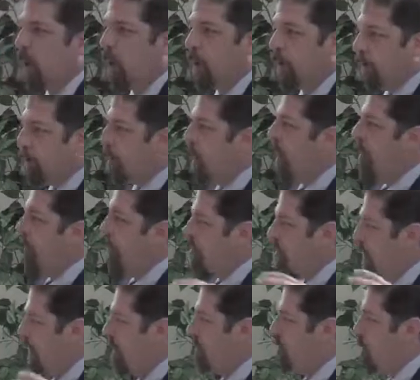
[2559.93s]
or the
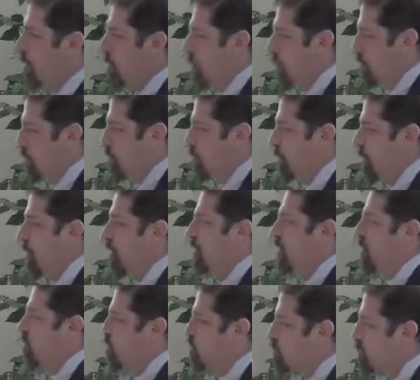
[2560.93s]
promise of the Holy
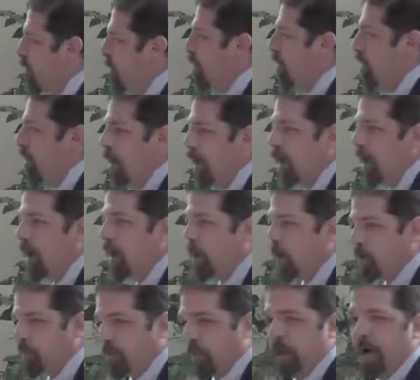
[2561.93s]
Spirit. The Spirit
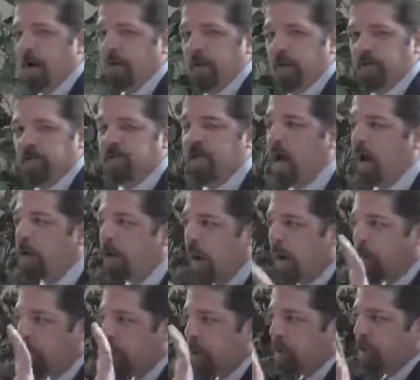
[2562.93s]
was promised.
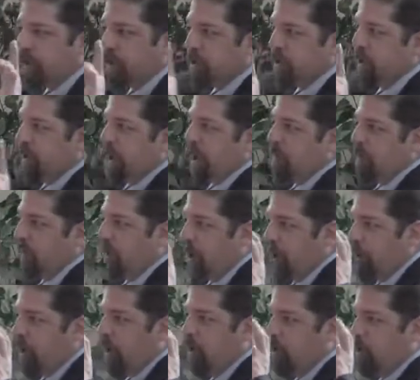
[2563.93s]
Now put this together.
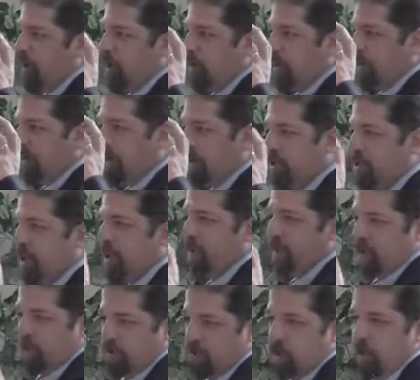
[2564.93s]
I want you to see
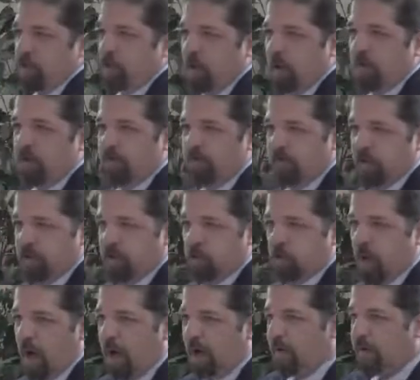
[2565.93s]
this in terms of its
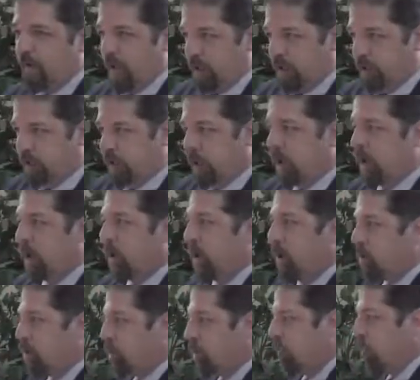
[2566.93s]
relevance
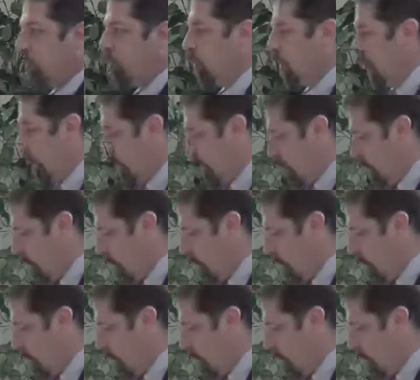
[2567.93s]
to what